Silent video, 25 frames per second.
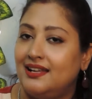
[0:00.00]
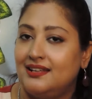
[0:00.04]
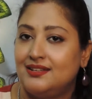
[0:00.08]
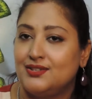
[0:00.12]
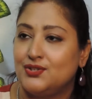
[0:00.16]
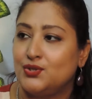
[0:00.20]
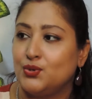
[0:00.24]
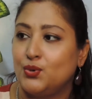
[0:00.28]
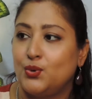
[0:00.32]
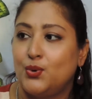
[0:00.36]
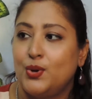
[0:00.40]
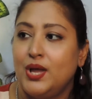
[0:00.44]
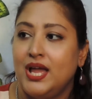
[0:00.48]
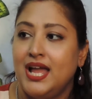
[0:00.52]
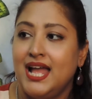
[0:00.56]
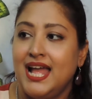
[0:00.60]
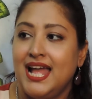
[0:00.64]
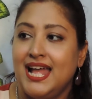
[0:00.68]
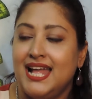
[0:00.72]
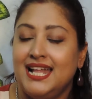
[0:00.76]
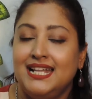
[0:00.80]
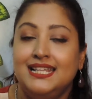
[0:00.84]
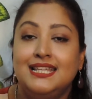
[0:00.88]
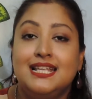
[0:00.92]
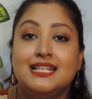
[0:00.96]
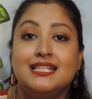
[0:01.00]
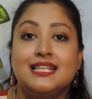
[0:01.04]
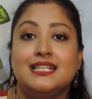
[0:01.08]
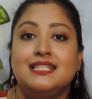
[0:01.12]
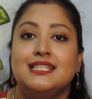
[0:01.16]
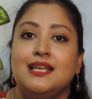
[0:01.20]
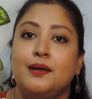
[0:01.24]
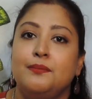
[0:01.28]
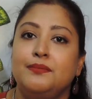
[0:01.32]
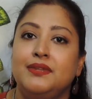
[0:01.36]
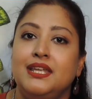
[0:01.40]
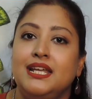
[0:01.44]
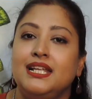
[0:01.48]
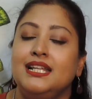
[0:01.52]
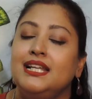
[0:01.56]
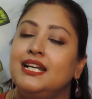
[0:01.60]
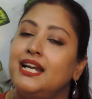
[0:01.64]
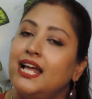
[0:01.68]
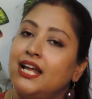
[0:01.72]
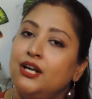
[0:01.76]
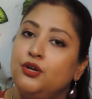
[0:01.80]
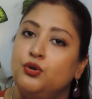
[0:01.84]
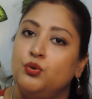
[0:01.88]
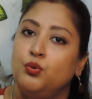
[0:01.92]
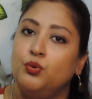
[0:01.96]
So this is something that
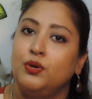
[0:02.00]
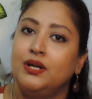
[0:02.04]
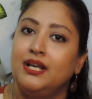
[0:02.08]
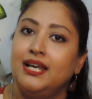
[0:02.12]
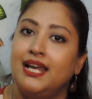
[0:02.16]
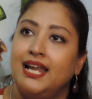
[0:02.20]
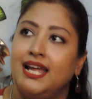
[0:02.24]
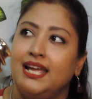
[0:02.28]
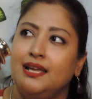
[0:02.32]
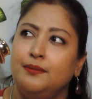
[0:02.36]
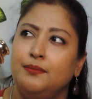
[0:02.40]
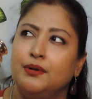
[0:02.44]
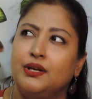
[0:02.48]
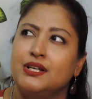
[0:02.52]
I don't like,